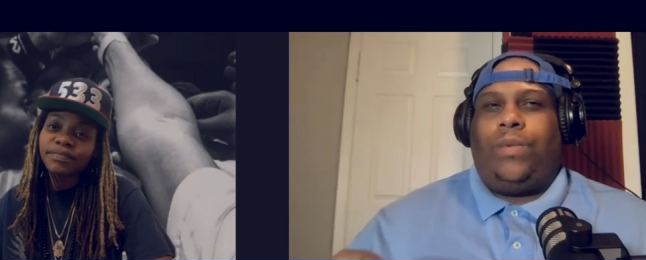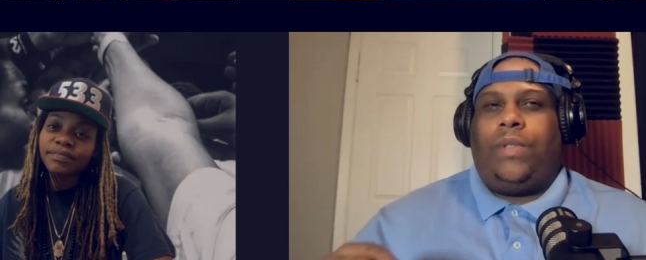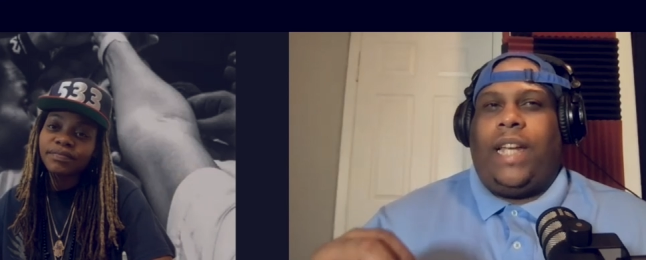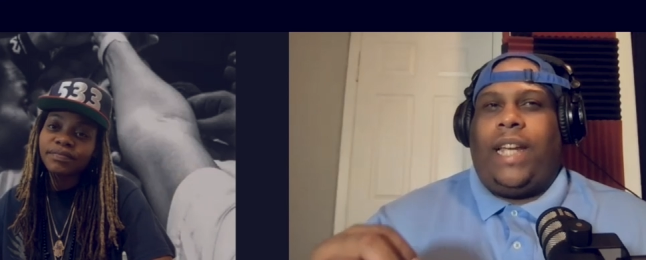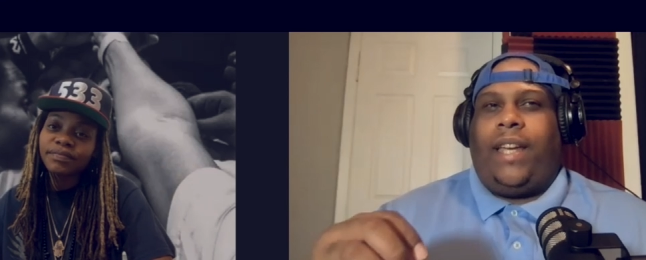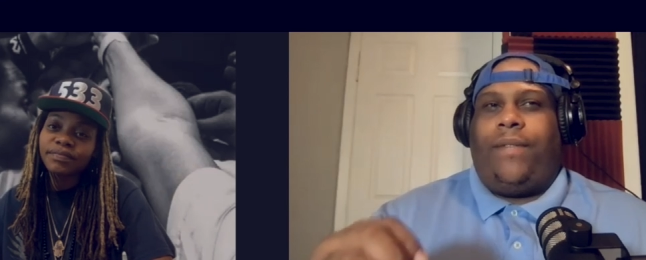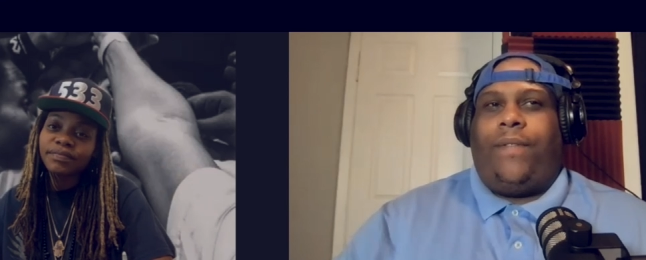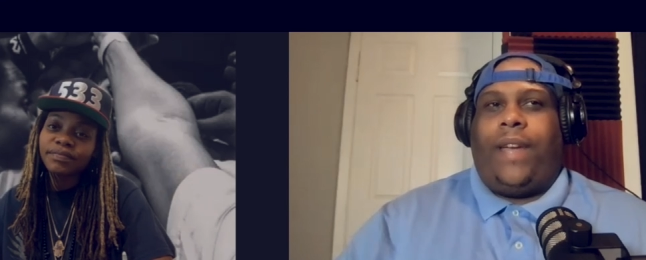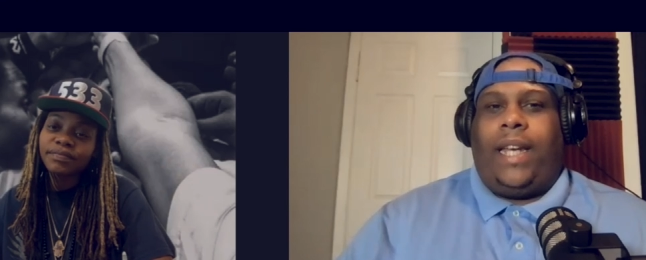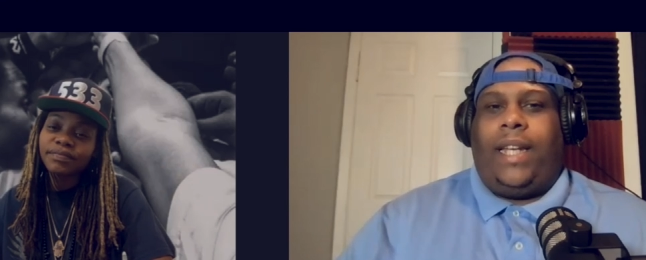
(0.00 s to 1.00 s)
Speaker 1: take
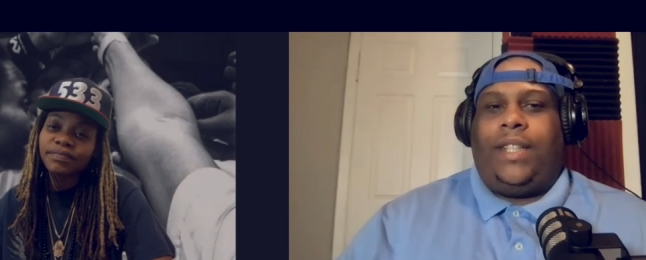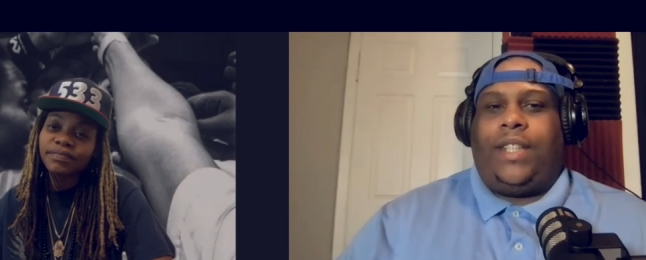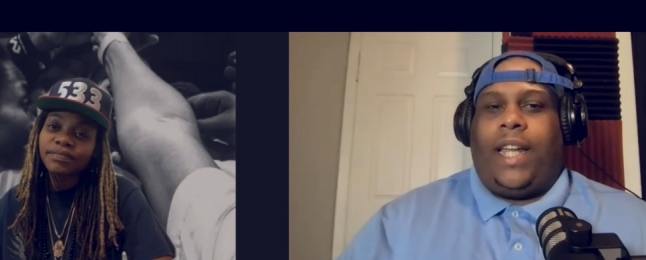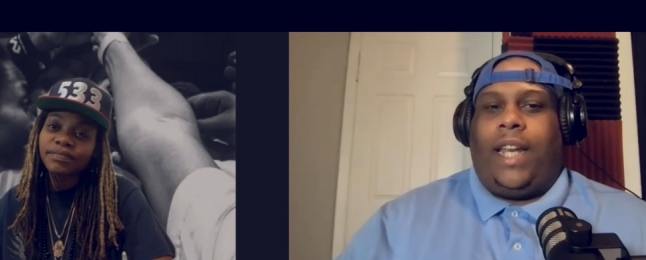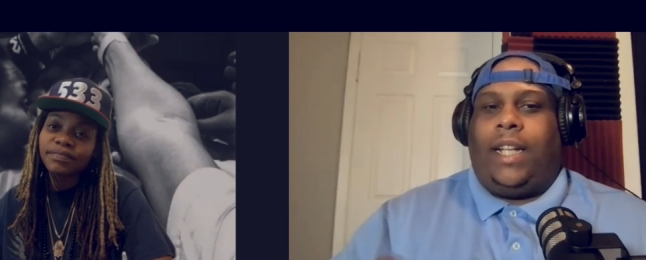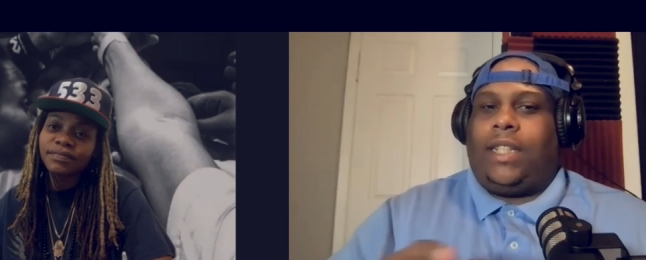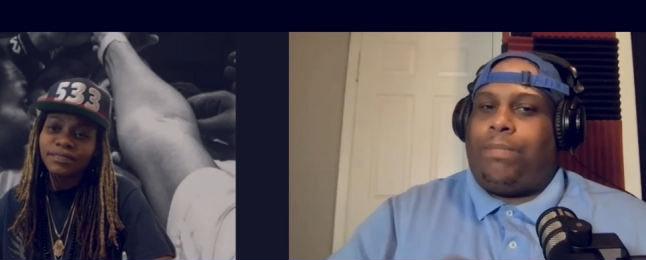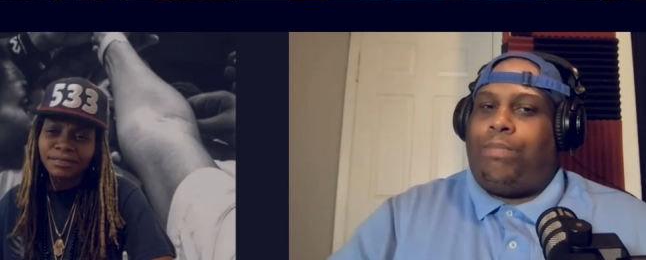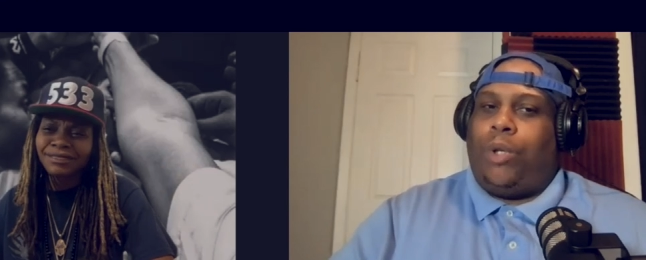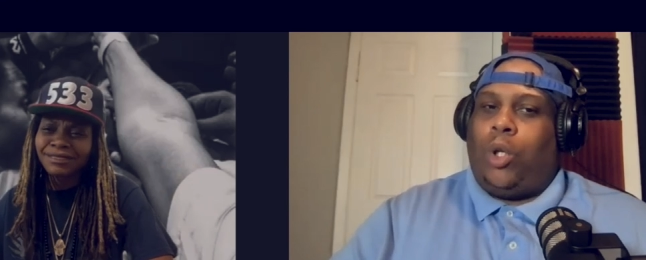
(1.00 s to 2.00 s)
advantage and
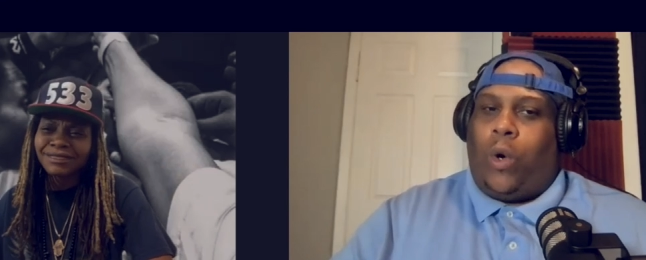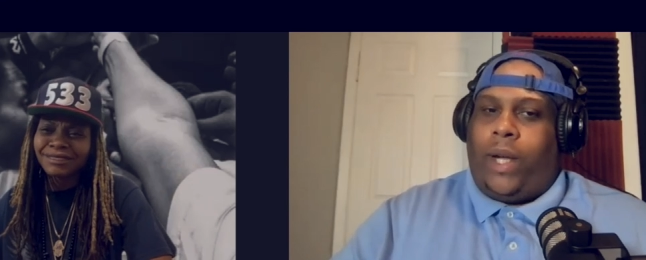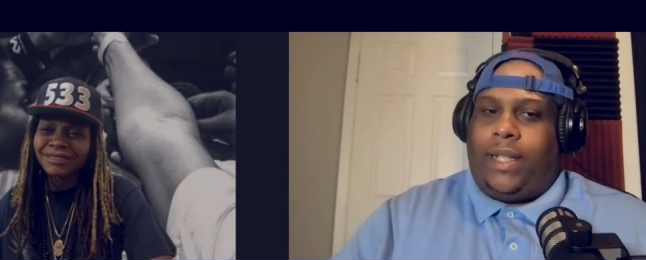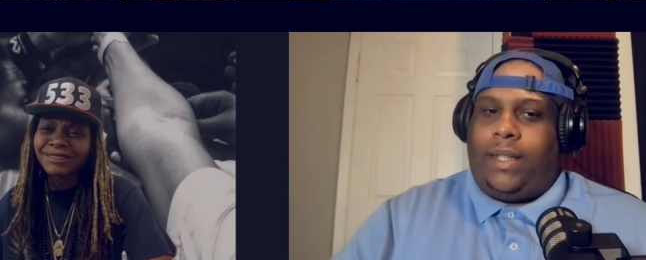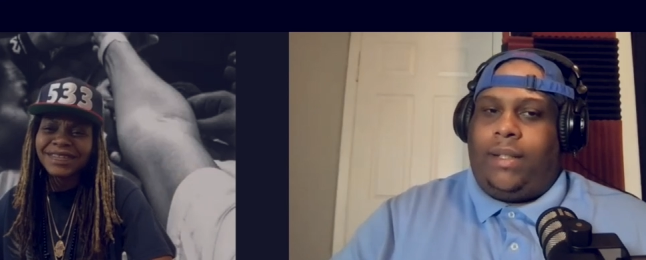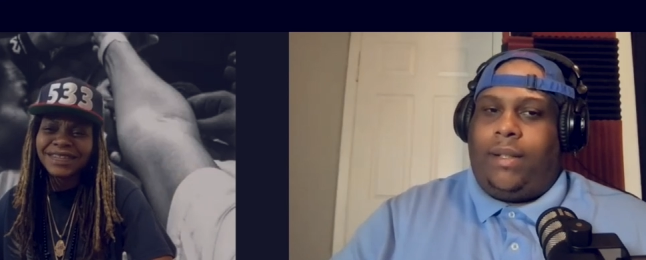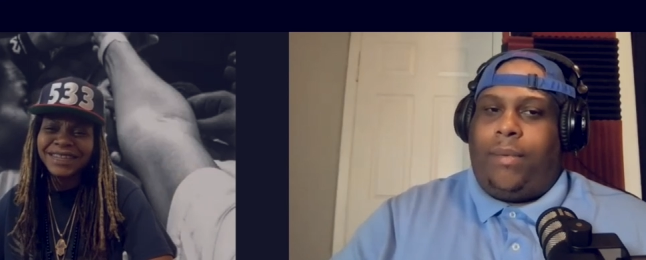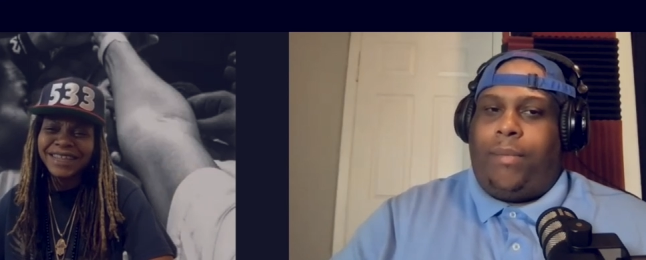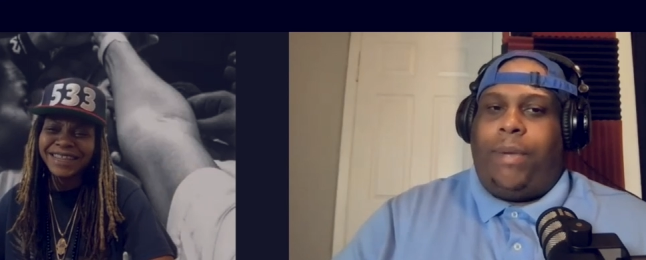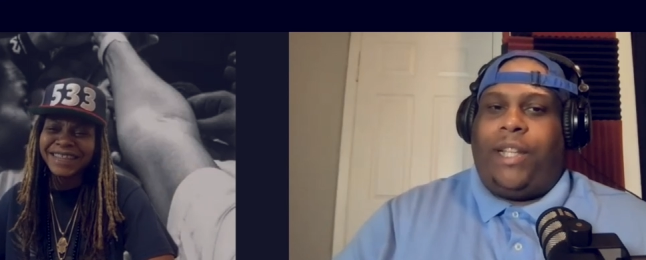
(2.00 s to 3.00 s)
exploit
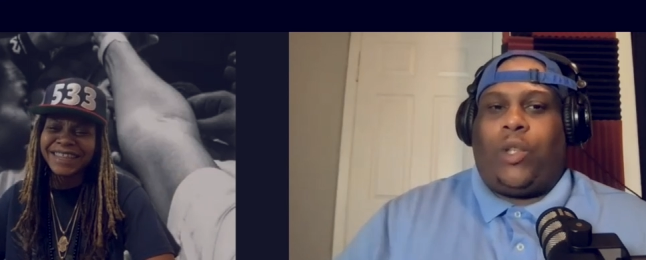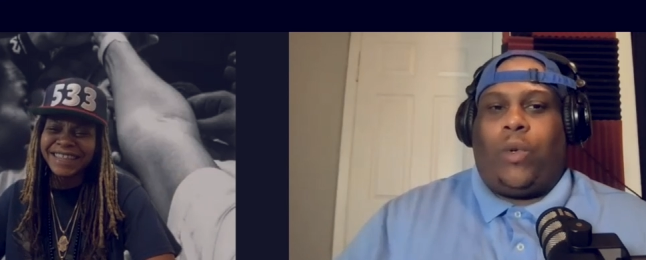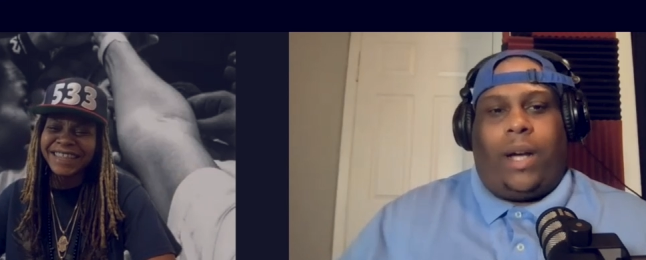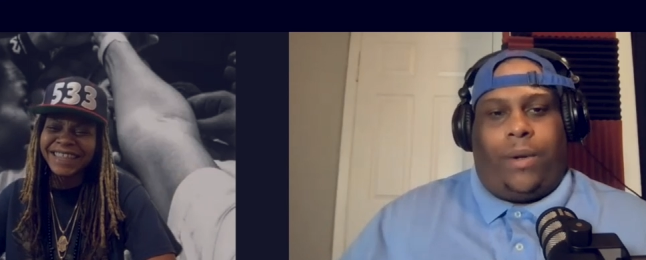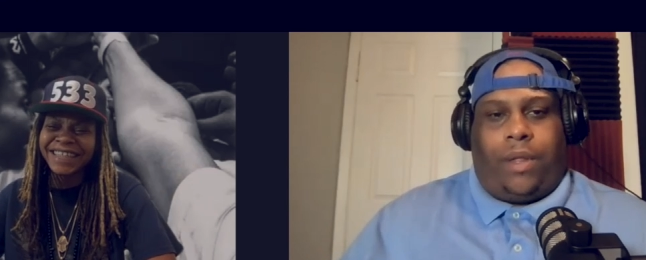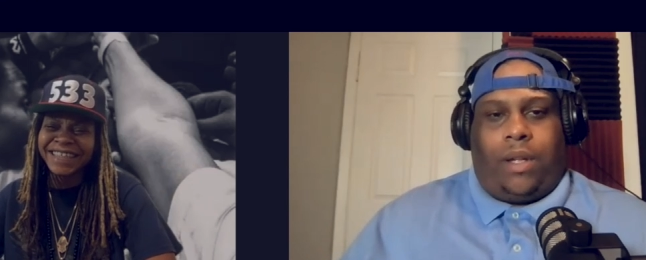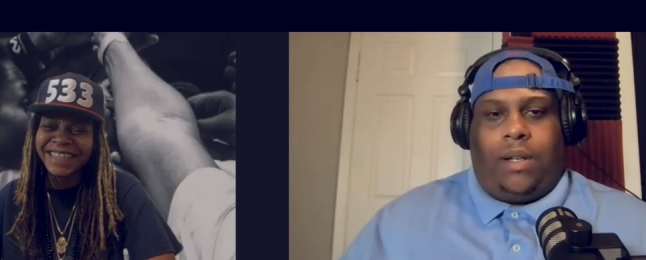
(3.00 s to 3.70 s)
mental health?